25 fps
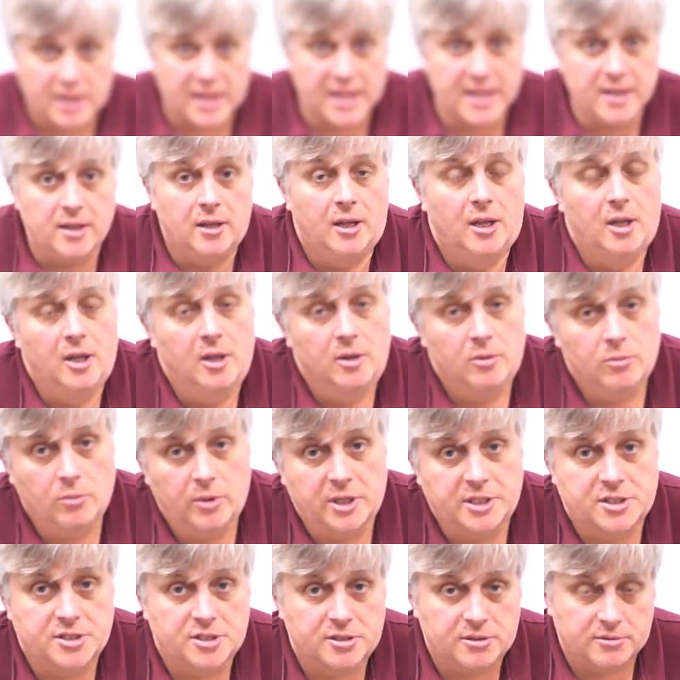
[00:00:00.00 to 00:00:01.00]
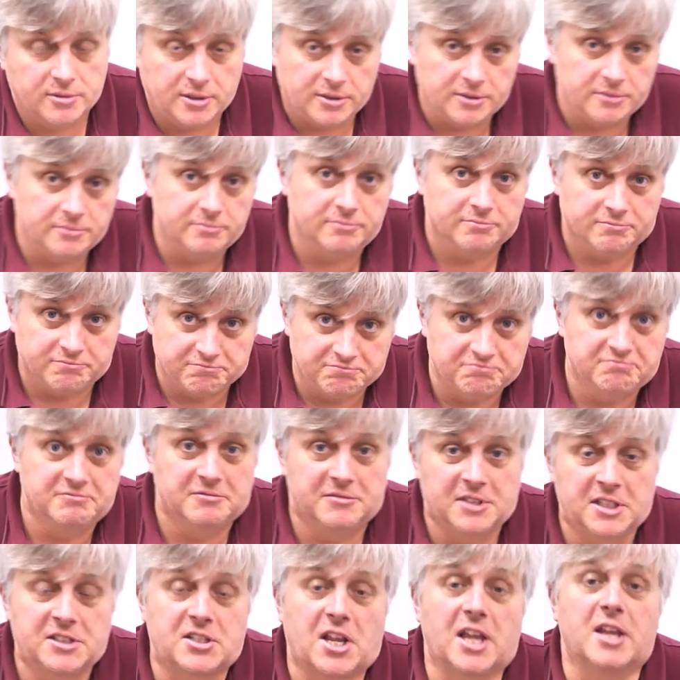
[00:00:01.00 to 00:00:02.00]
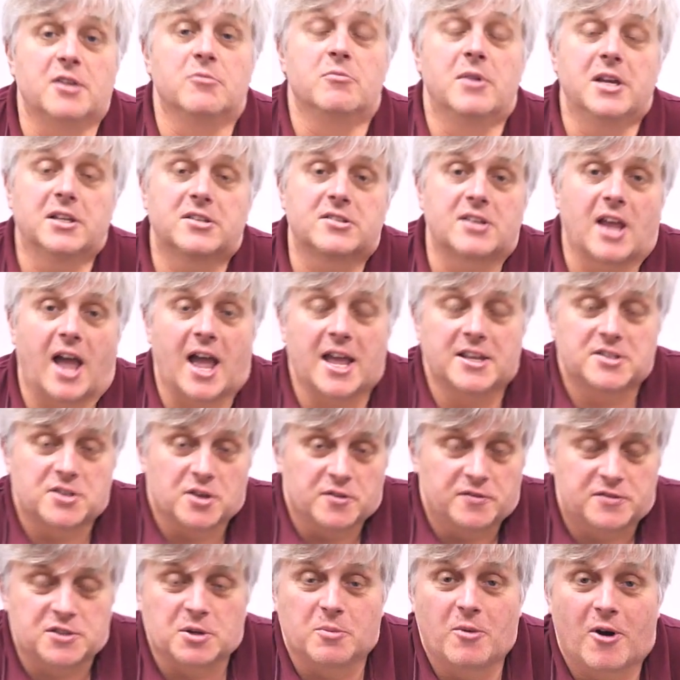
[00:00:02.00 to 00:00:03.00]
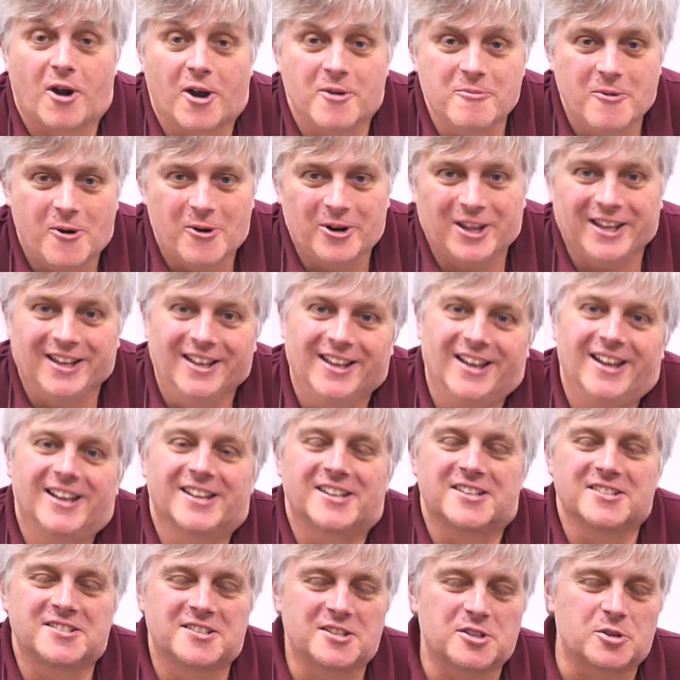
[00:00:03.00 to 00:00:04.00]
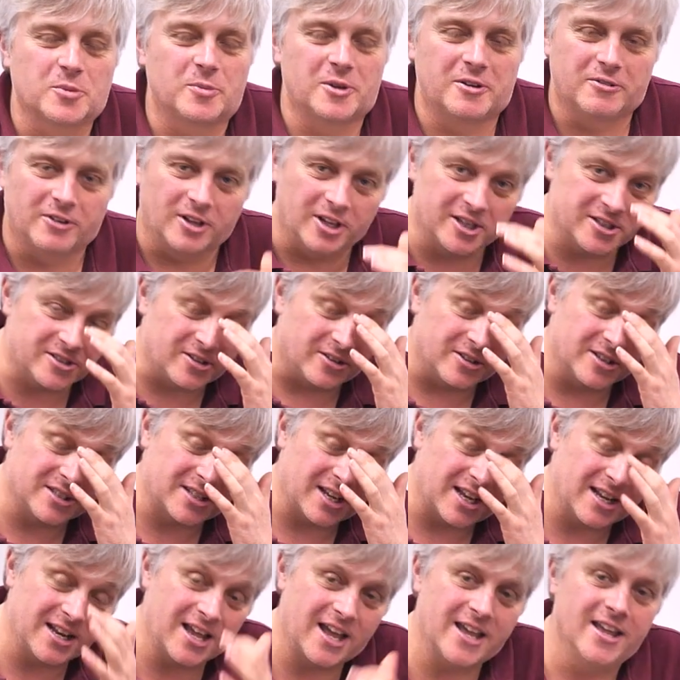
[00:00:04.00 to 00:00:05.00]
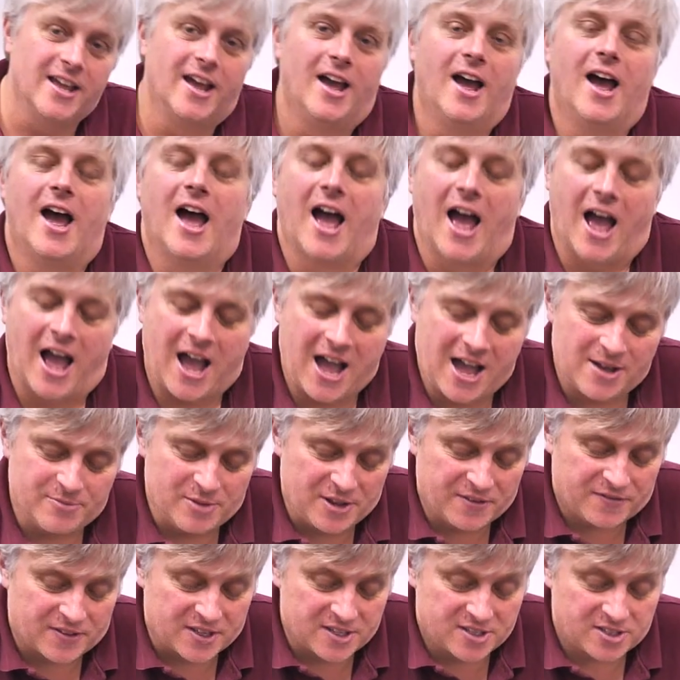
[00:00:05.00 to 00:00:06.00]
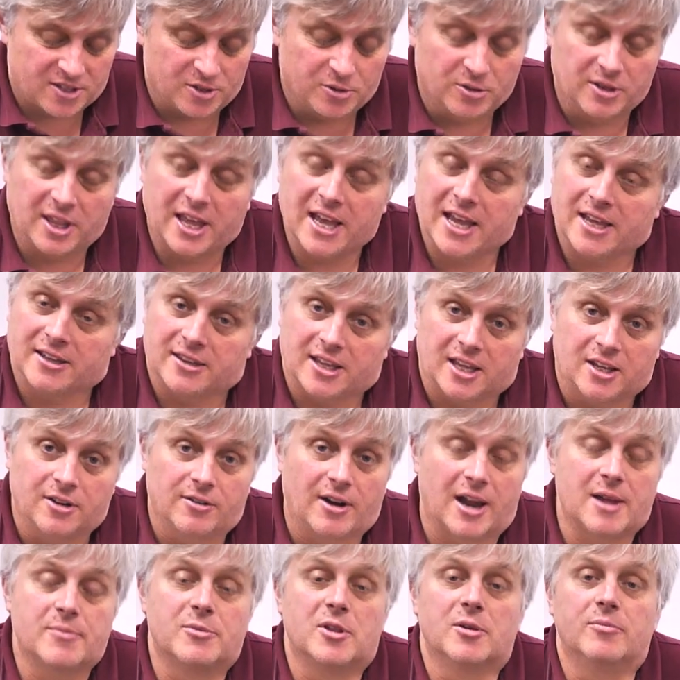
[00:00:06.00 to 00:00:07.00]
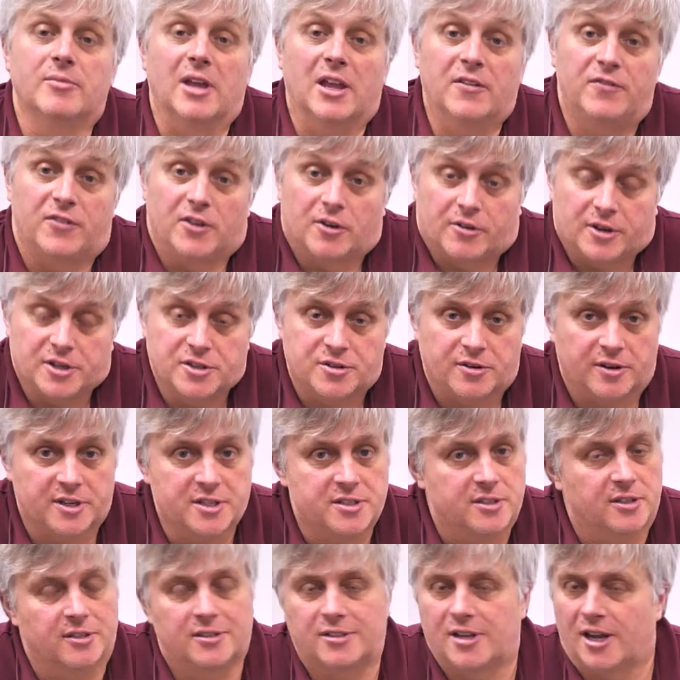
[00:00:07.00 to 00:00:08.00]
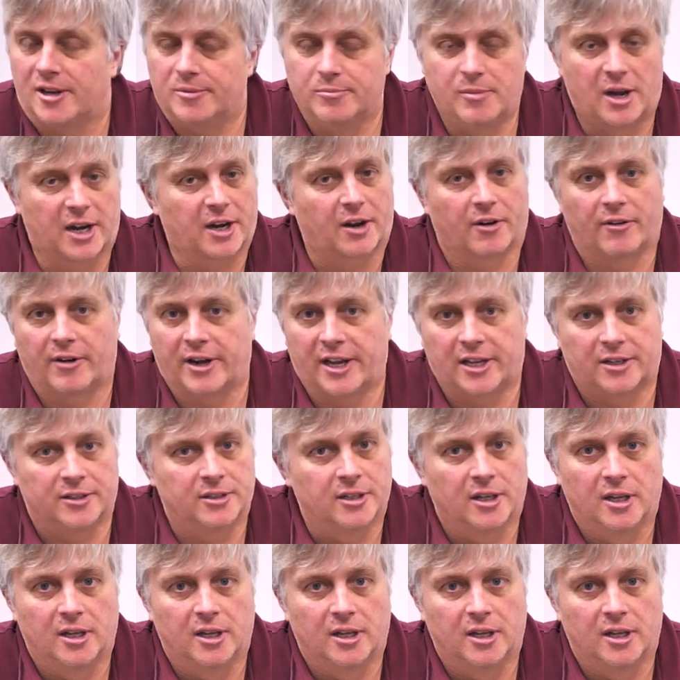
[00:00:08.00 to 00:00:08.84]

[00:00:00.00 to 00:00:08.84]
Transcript: there, which is hit and miss as of tomorrow morning, because this will be released on the Sunday. If they're still there, then grab them. If you're interested, don't muck around.